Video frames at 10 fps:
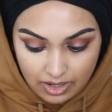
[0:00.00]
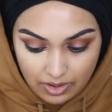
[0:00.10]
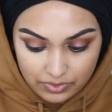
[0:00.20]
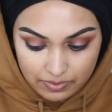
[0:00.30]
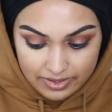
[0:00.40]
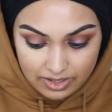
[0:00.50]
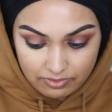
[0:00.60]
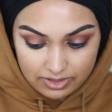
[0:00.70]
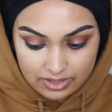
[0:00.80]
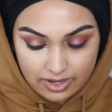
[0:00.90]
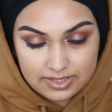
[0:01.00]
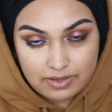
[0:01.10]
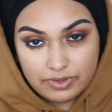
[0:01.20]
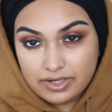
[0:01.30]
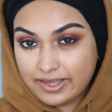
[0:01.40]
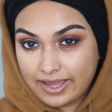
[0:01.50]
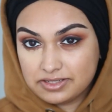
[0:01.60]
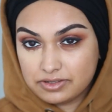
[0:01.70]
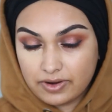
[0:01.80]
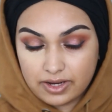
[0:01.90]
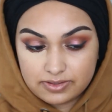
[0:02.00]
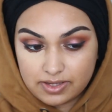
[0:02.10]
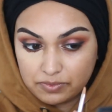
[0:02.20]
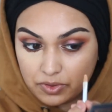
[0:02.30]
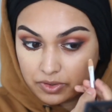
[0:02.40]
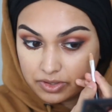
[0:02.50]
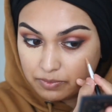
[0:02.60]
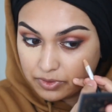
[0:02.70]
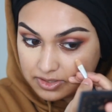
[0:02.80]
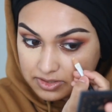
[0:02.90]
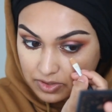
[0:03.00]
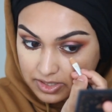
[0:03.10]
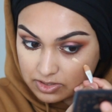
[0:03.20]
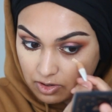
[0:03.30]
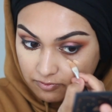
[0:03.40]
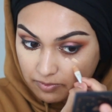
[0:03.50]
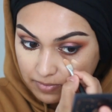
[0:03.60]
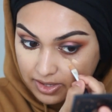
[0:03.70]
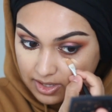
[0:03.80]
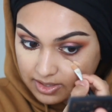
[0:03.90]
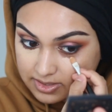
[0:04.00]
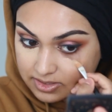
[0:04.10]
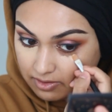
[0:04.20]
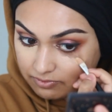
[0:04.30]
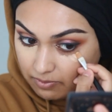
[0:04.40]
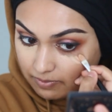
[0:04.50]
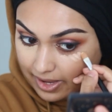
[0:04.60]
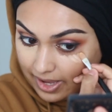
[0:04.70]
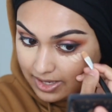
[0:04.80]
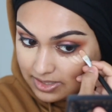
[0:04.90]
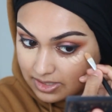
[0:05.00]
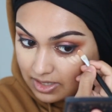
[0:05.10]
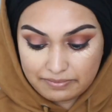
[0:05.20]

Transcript: I want to make it really nice. I'm going to cater it because I'm not going to put the stress of making stuff on my head.